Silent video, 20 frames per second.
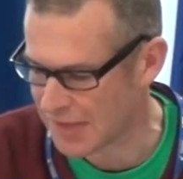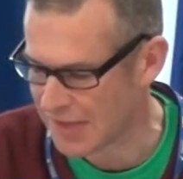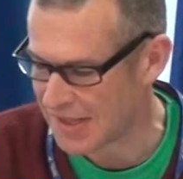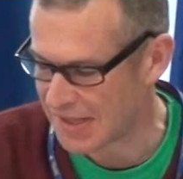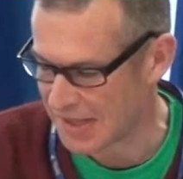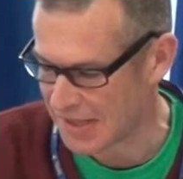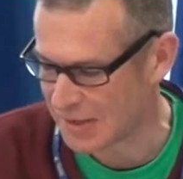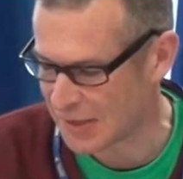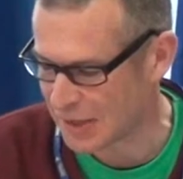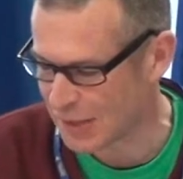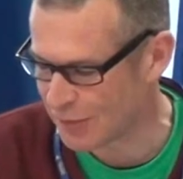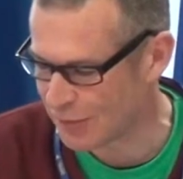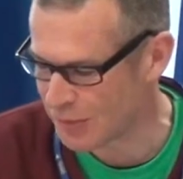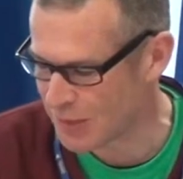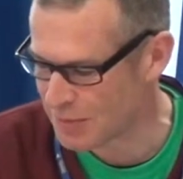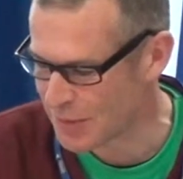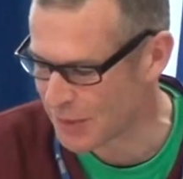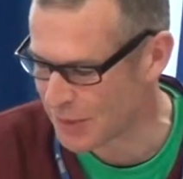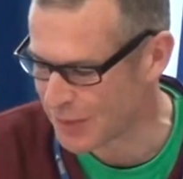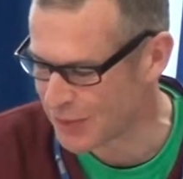Thank you
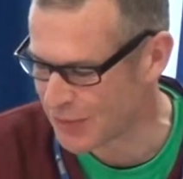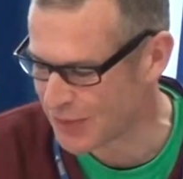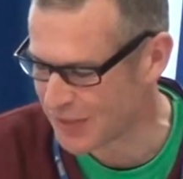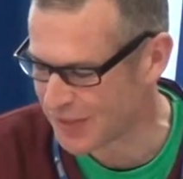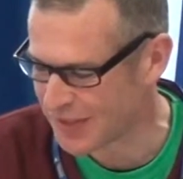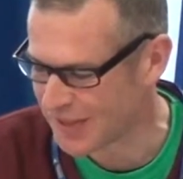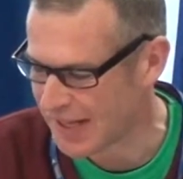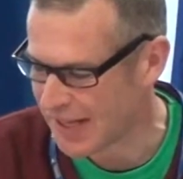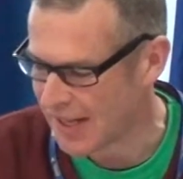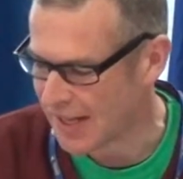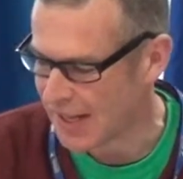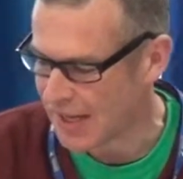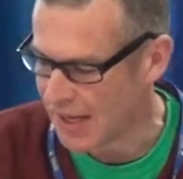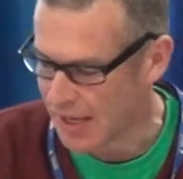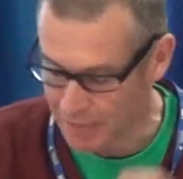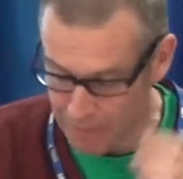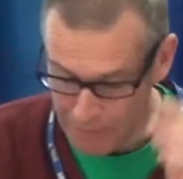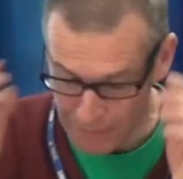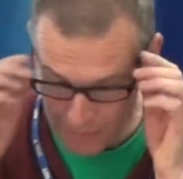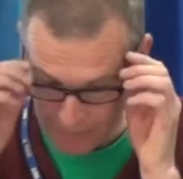very much.
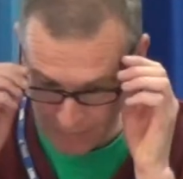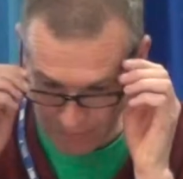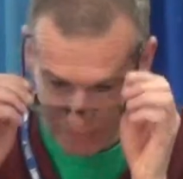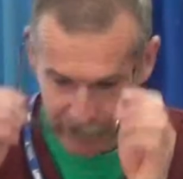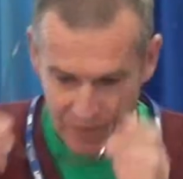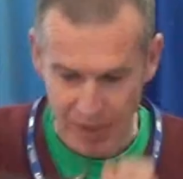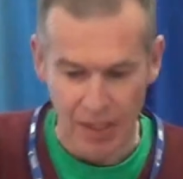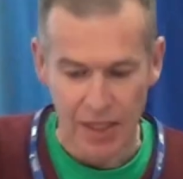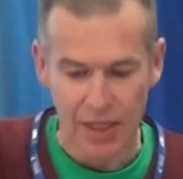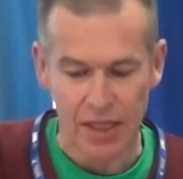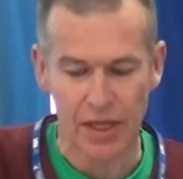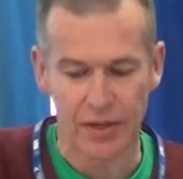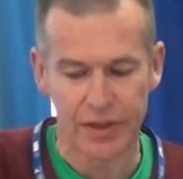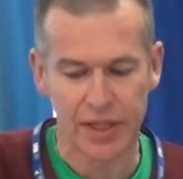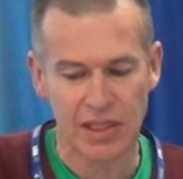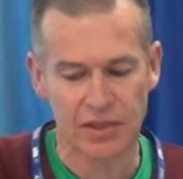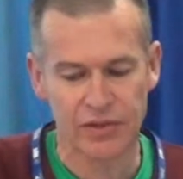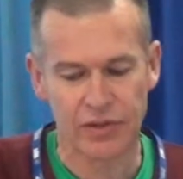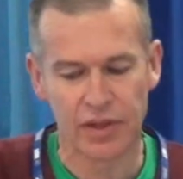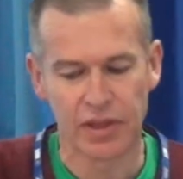Yeah,
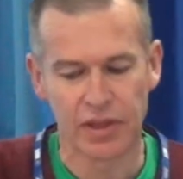thanks for